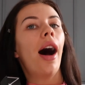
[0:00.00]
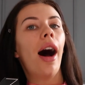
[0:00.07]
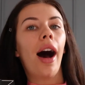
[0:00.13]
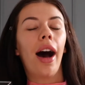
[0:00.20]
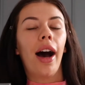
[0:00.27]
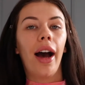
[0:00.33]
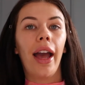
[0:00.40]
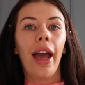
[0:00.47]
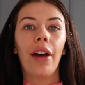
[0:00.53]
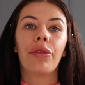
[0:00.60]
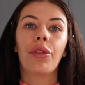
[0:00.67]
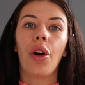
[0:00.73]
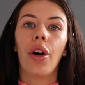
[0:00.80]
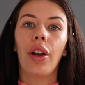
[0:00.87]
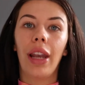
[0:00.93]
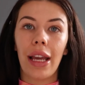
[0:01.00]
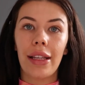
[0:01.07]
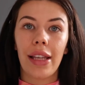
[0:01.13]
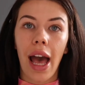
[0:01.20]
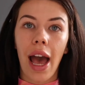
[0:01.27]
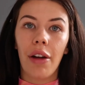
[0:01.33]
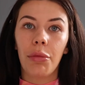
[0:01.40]
I have got
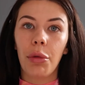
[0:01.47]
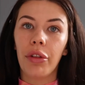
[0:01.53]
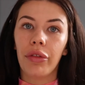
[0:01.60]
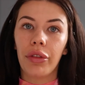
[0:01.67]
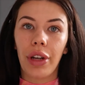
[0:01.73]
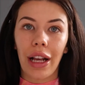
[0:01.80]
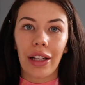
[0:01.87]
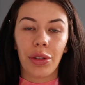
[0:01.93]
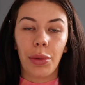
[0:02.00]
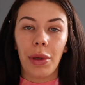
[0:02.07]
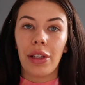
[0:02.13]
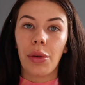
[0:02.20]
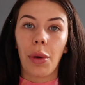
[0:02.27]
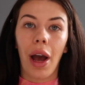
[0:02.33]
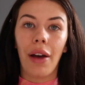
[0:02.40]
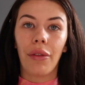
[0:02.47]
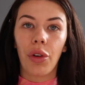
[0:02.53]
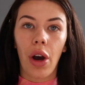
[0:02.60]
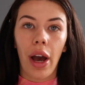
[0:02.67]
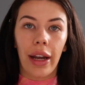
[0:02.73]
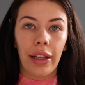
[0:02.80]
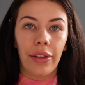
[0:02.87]
laser hair removal next week, so I haven't
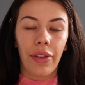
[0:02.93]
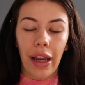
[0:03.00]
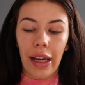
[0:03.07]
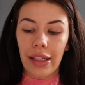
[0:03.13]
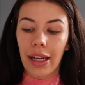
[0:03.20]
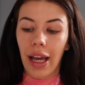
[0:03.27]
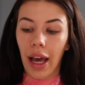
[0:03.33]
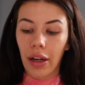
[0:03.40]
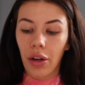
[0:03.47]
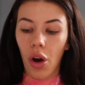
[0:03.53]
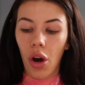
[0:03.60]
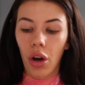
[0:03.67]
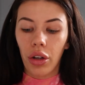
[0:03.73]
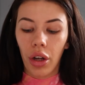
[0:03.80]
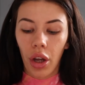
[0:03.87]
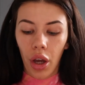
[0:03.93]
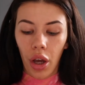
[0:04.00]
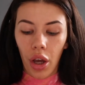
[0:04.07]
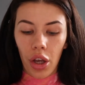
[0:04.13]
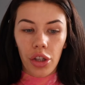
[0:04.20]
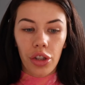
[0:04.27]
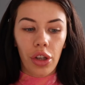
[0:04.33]
got any fake tan on.
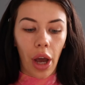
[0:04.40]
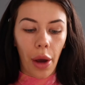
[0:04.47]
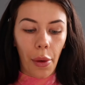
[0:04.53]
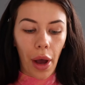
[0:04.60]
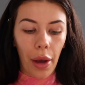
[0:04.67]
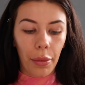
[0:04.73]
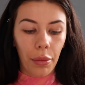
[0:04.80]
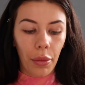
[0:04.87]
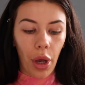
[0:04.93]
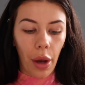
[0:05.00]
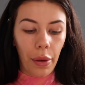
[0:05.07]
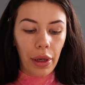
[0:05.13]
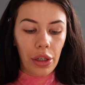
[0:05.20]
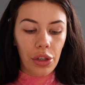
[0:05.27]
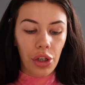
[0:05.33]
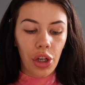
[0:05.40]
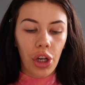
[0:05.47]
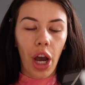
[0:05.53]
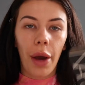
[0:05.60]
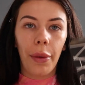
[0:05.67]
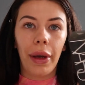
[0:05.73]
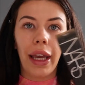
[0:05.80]
So I'm going to
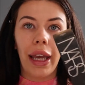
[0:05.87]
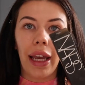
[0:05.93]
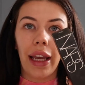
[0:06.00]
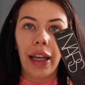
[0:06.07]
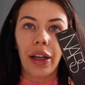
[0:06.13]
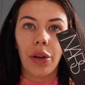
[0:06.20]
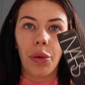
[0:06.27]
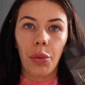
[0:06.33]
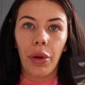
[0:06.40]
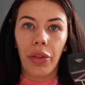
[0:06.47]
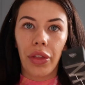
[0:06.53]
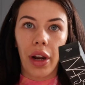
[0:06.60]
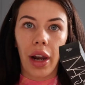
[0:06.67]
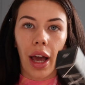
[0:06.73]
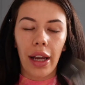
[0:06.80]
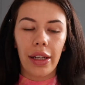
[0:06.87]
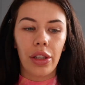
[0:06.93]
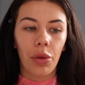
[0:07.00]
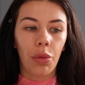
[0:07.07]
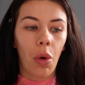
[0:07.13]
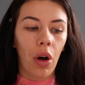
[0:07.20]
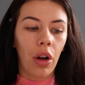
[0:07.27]
go in with the
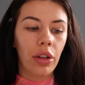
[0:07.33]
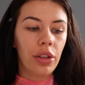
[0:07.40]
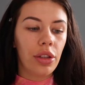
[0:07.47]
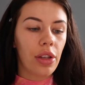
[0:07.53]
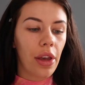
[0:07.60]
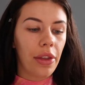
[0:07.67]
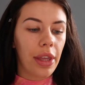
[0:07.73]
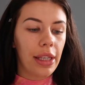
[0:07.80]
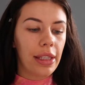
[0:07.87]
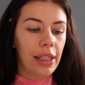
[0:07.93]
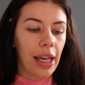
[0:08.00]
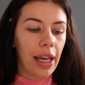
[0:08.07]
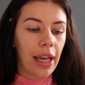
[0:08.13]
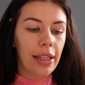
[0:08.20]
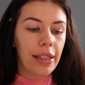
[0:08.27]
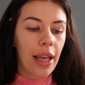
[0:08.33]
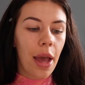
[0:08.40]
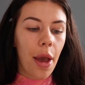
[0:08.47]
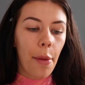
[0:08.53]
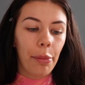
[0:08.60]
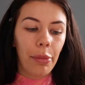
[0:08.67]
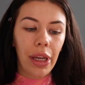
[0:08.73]
lighter one. So this is
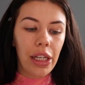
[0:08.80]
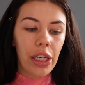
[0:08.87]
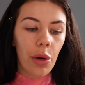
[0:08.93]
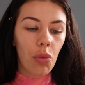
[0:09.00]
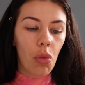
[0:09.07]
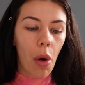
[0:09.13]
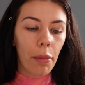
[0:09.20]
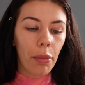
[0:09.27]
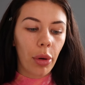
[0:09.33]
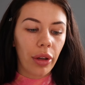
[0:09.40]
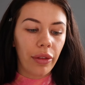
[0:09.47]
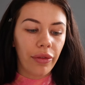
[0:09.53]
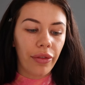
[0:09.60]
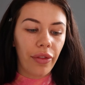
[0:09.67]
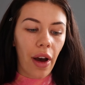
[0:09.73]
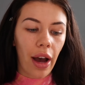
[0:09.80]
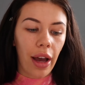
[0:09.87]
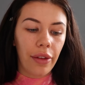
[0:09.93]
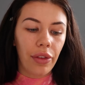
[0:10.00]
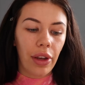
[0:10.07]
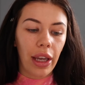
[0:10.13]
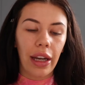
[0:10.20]
medium
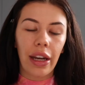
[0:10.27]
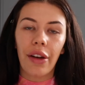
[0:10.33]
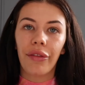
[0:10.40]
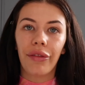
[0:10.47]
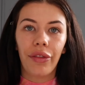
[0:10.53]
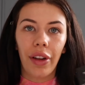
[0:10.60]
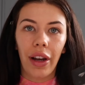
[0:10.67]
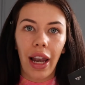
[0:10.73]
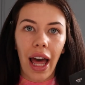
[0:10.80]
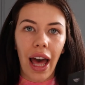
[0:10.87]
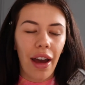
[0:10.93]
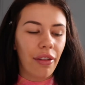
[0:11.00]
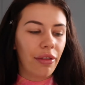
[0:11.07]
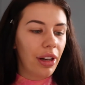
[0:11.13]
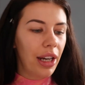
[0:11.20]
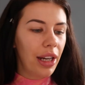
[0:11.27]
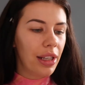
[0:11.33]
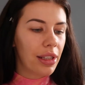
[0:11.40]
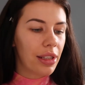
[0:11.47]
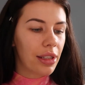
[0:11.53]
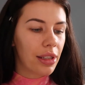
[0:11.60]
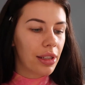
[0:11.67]
1.5 in
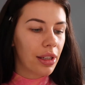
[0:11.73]
Valaris.